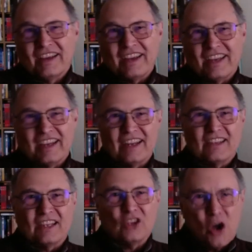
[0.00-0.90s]
And I
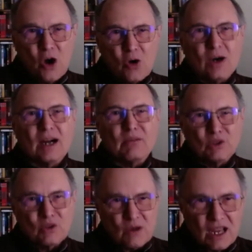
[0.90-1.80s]
said, no, I'm
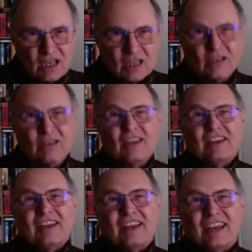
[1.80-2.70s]
Ukrainian.
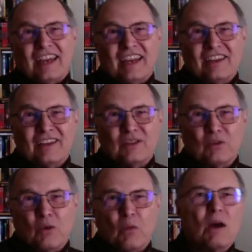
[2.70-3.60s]
And
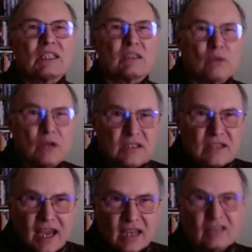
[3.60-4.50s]
well, what's
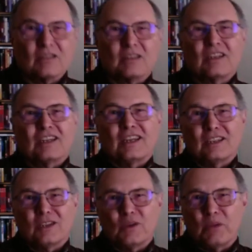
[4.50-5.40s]
that?
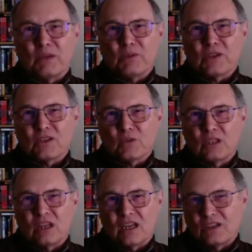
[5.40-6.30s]
And people just would
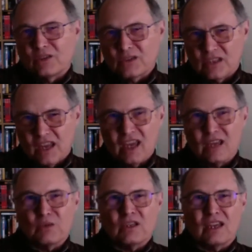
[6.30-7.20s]
not understand,
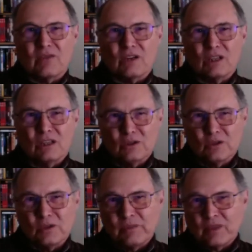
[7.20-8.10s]
wouldn't have a clue.
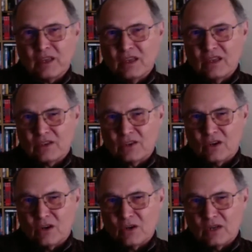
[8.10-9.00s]

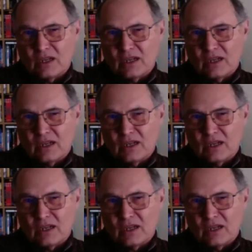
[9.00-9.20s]
So,